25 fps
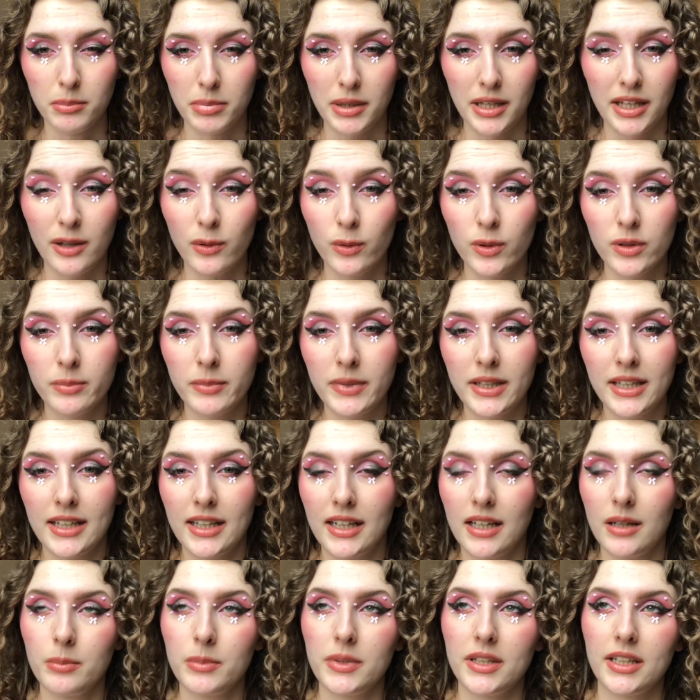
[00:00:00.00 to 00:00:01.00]
play with
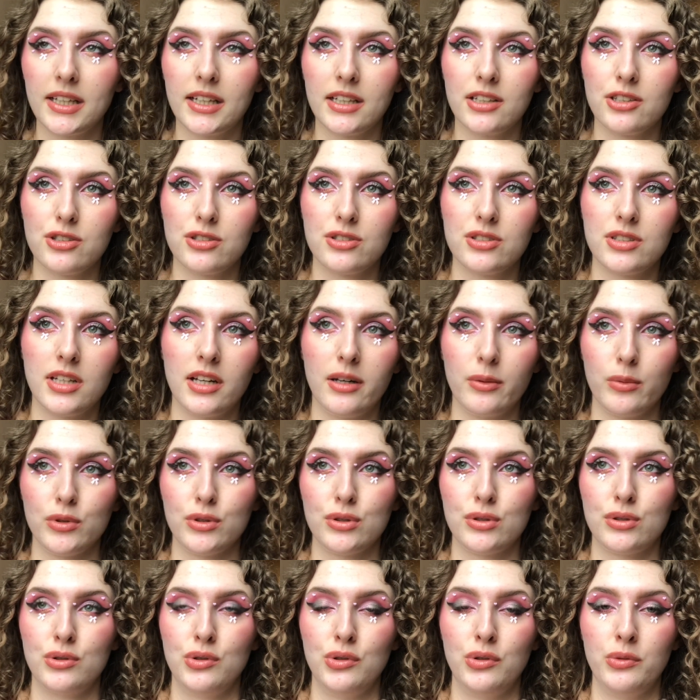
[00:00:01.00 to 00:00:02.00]
makeup. Like I
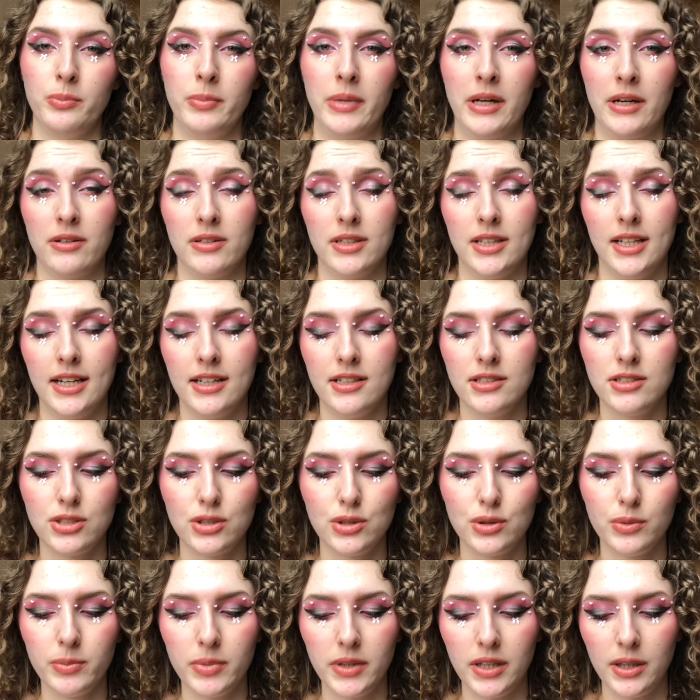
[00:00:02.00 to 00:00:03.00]
was too paralyzed
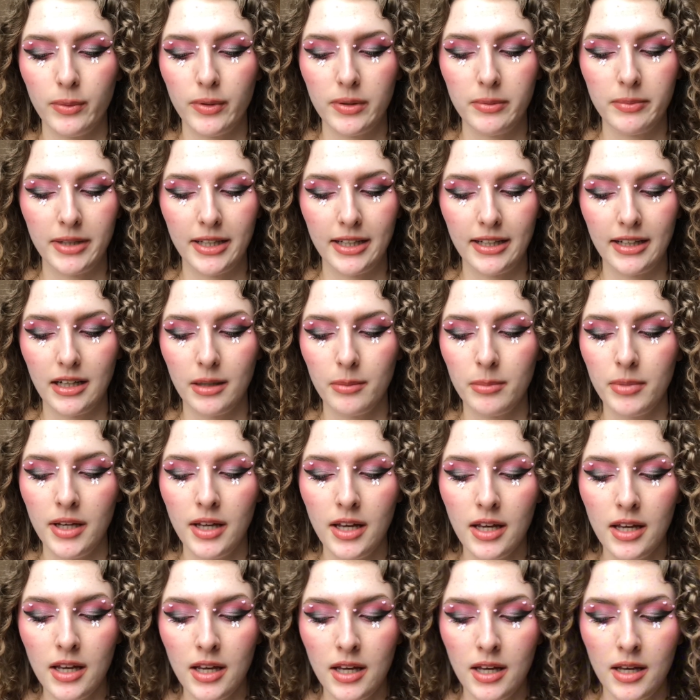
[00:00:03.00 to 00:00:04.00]
to play with makeup.
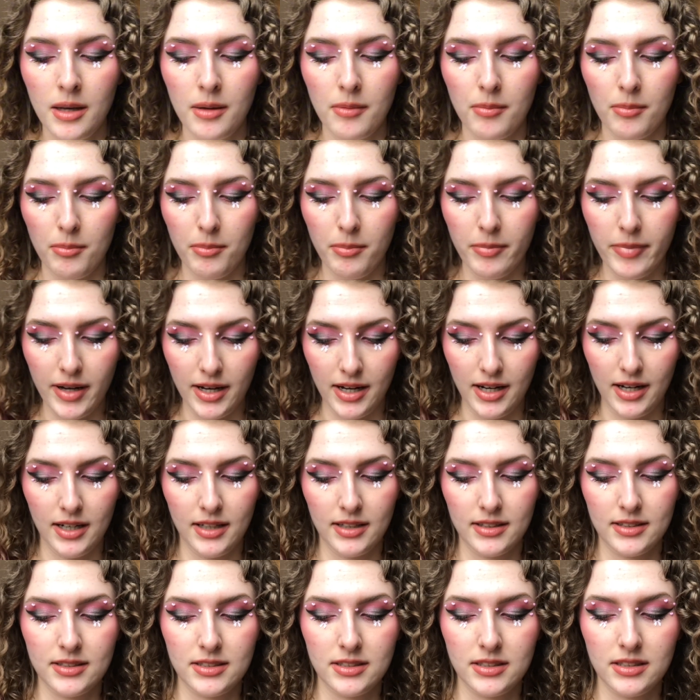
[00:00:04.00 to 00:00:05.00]

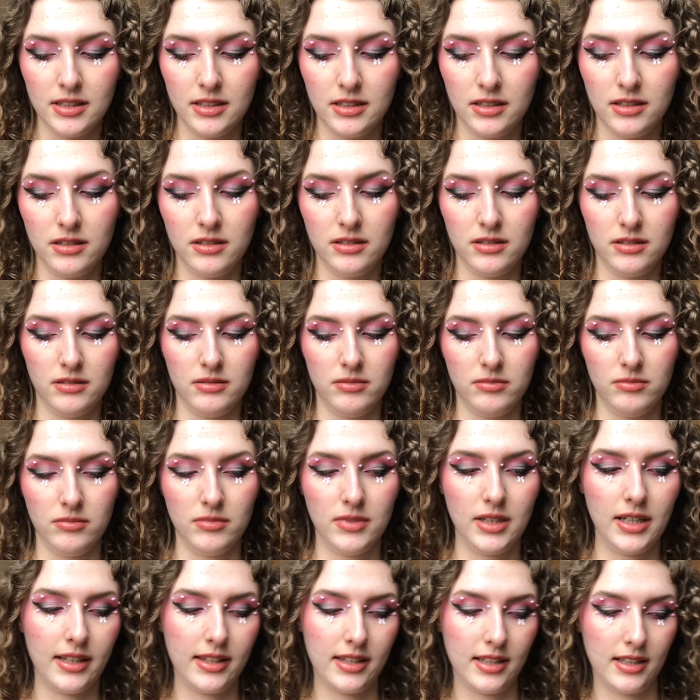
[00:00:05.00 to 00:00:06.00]
But
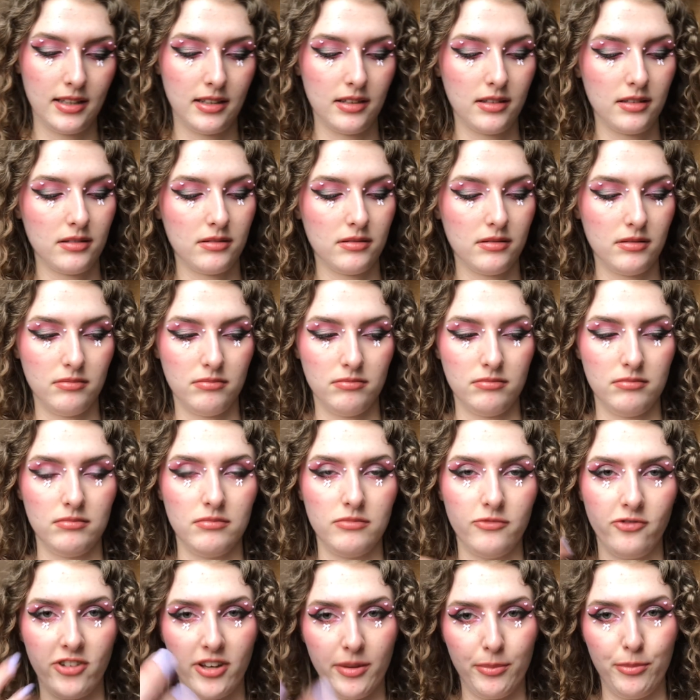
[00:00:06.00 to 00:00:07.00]
I think
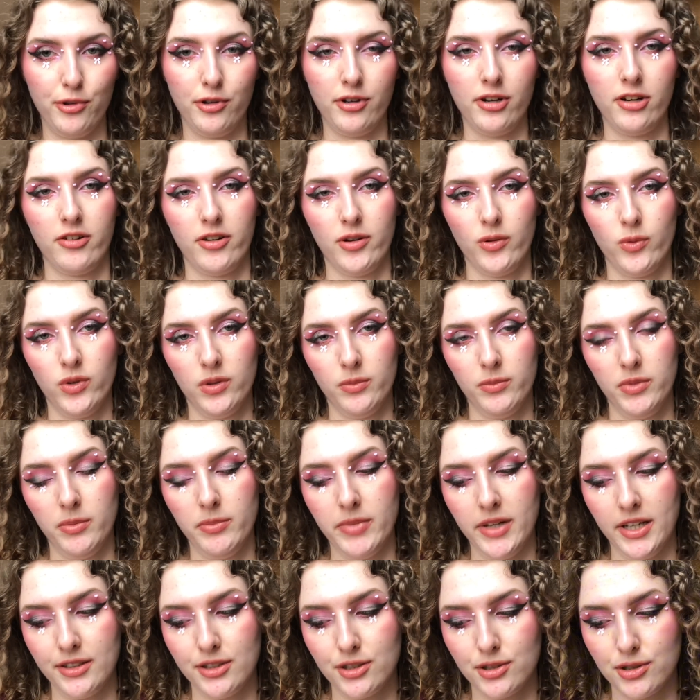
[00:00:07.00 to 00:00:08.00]
February will be
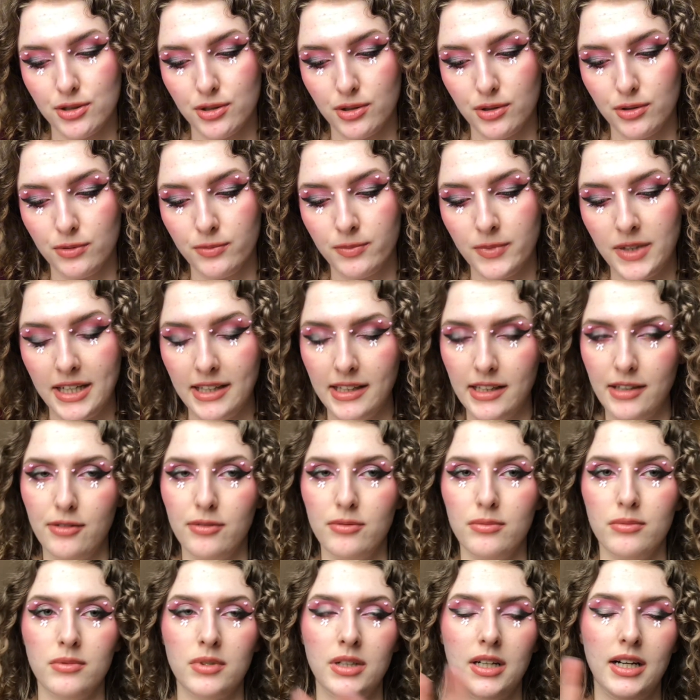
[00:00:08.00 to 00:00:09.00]
better. So, and
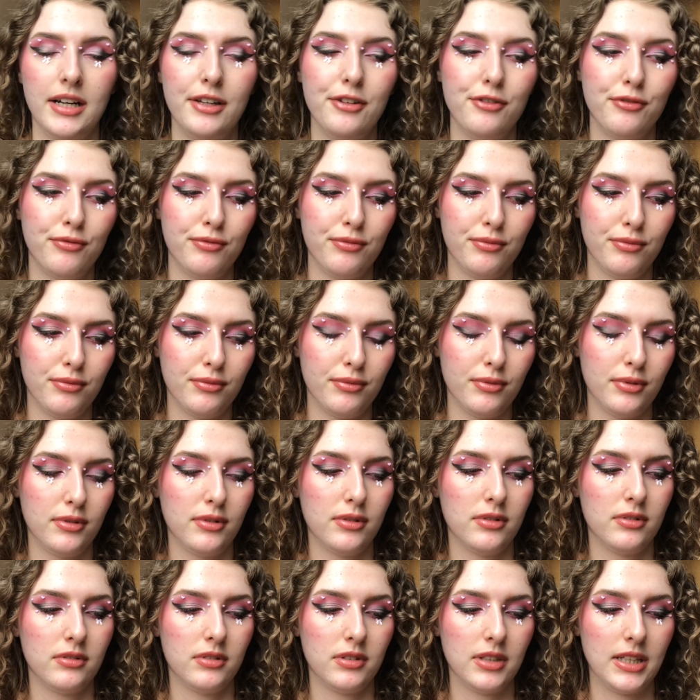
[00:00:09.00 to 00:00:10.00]
I
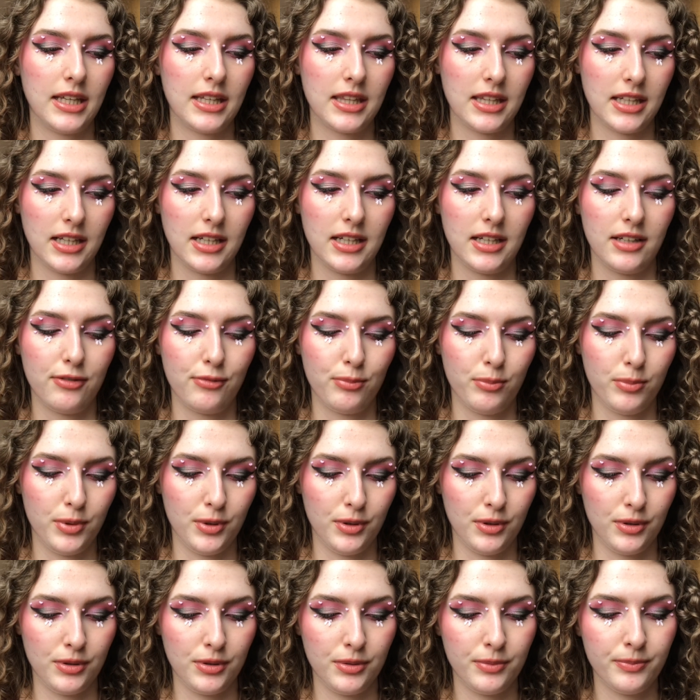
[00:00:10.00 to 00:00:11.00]
think I've
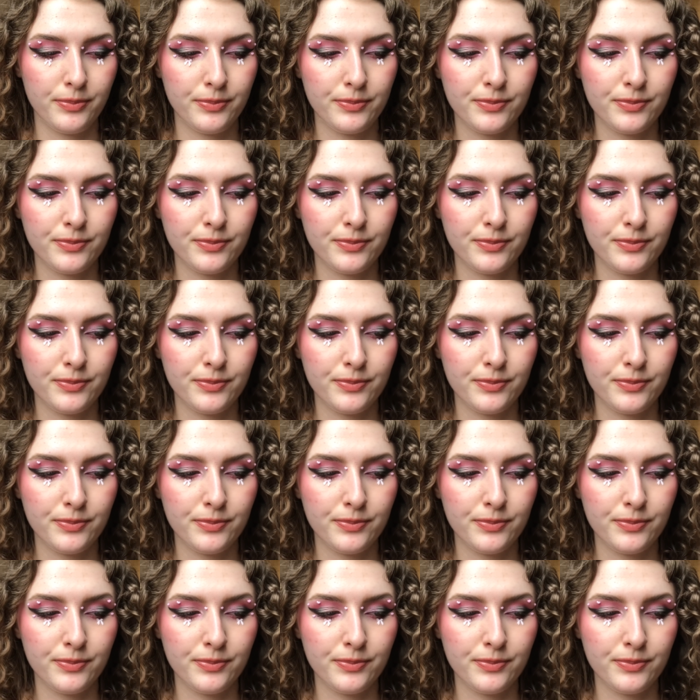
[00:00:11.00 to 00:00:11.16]
put